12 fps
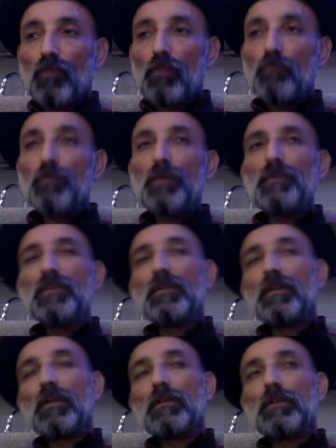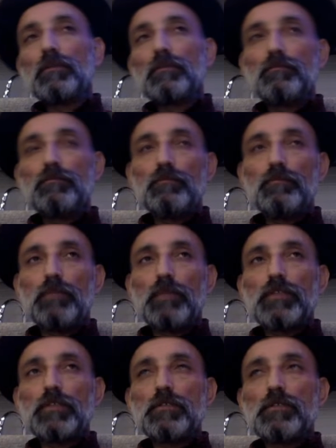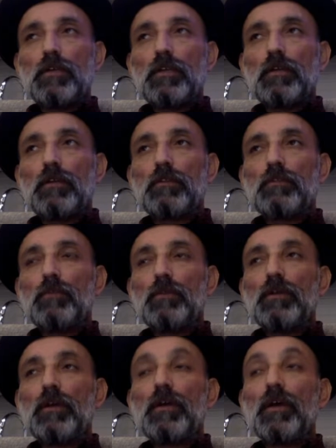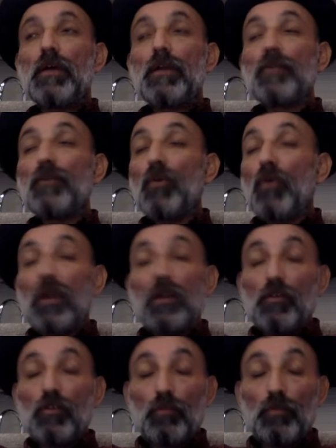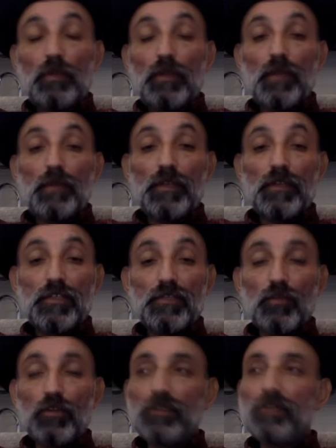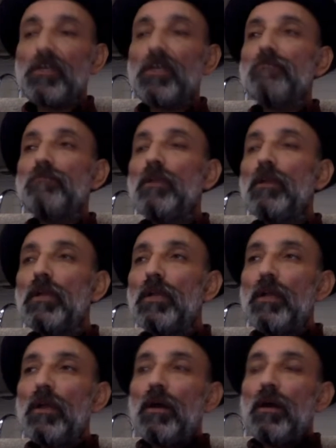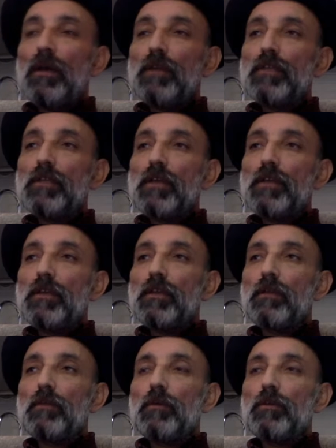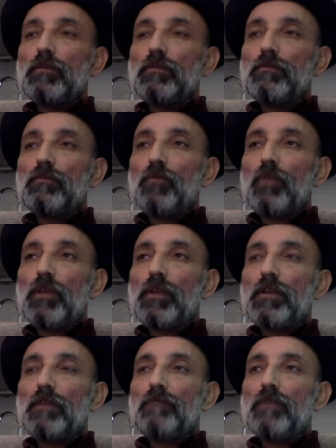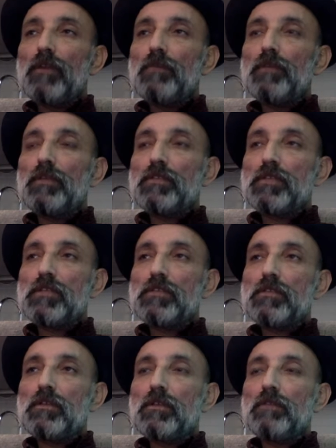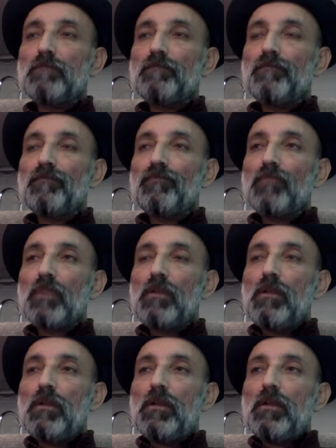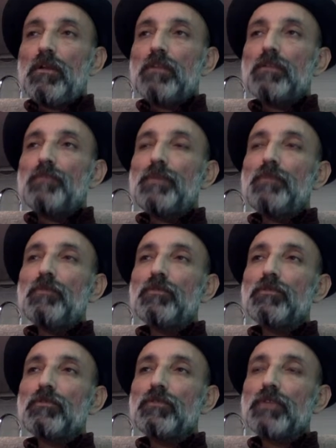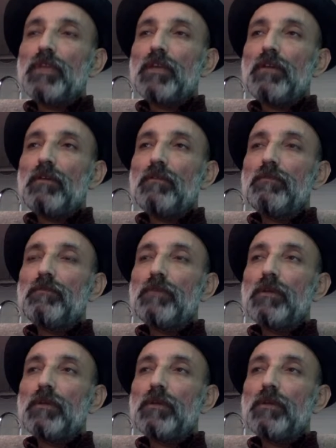maybe there are other places on earth, but I don't know. I don't know. But I mean, at this point in time, I think I care about where I come from in a sense that the people don't have